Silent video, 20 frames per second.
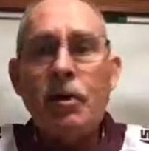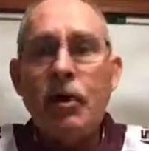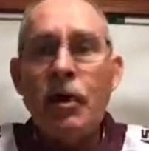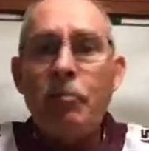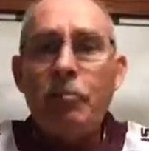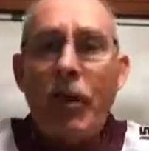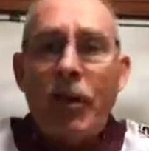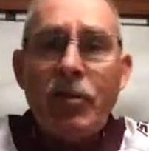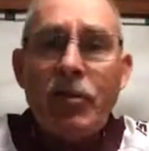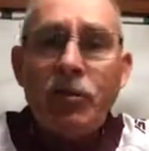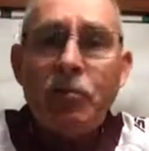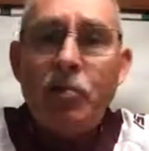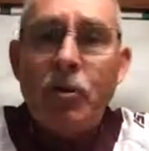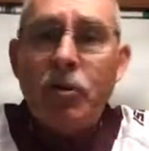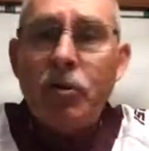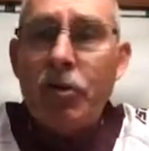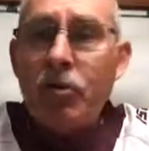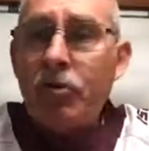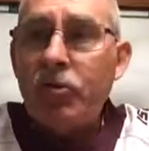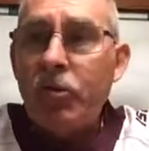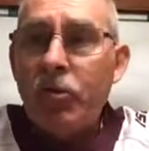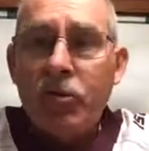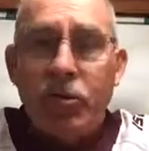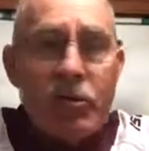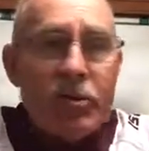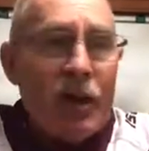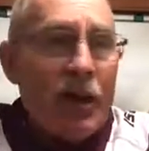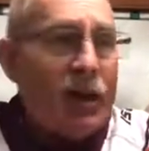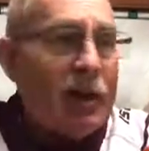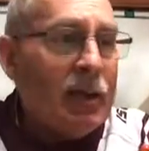Yeah. Bathurst Bulldogs got
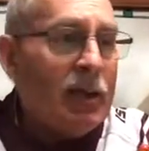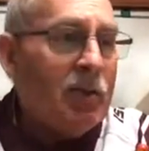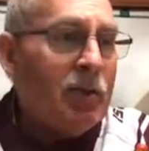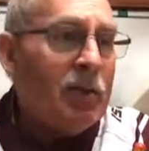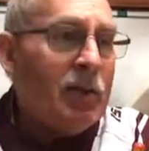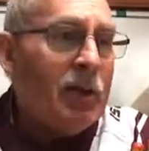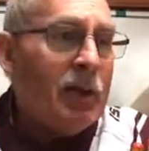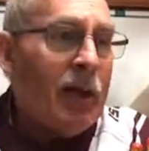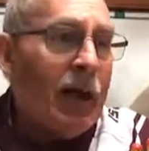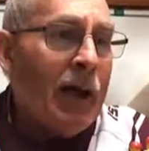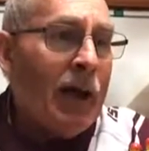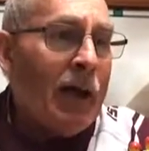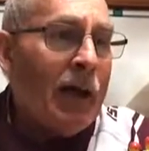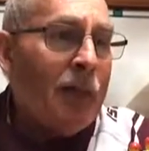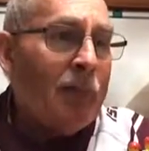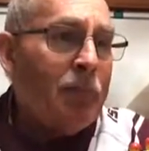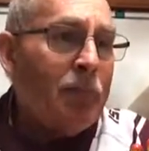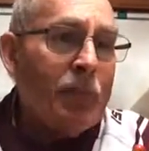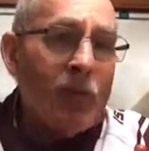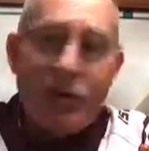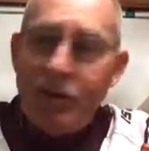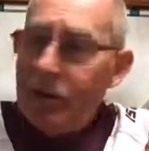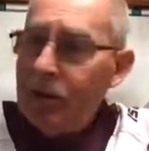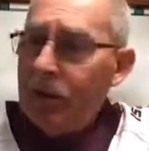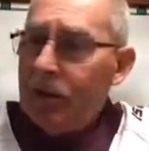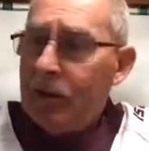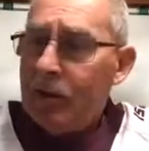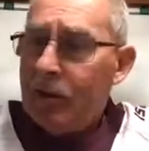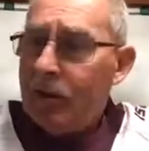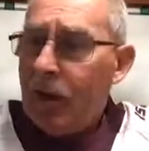stuck into it. But
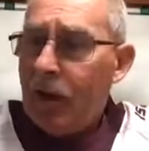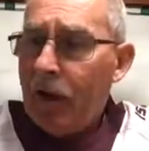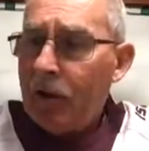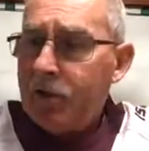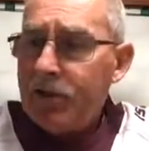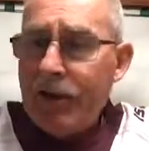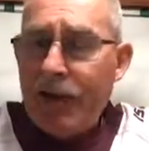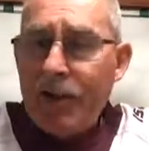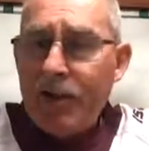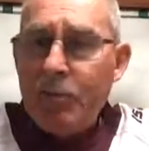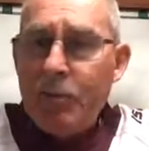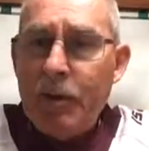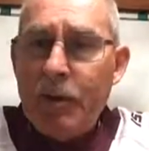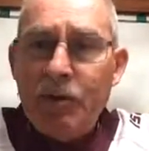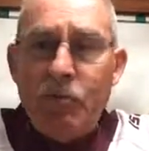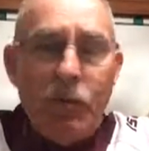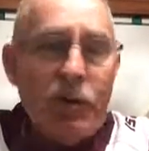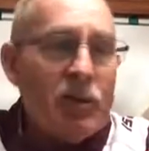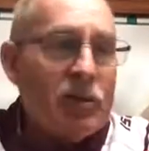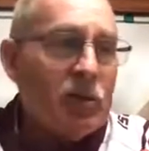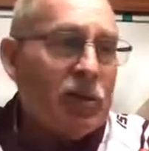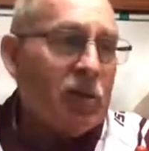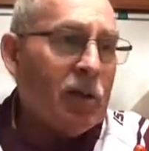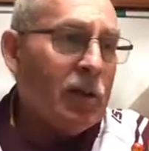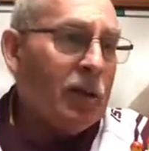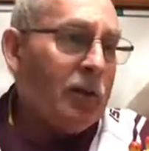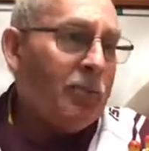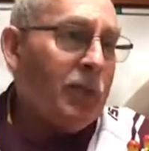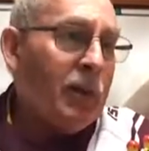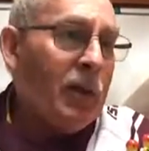old taxman went to
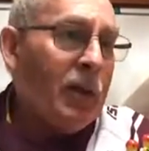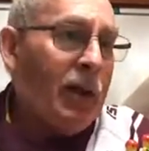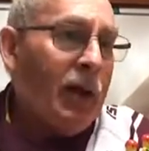sleep.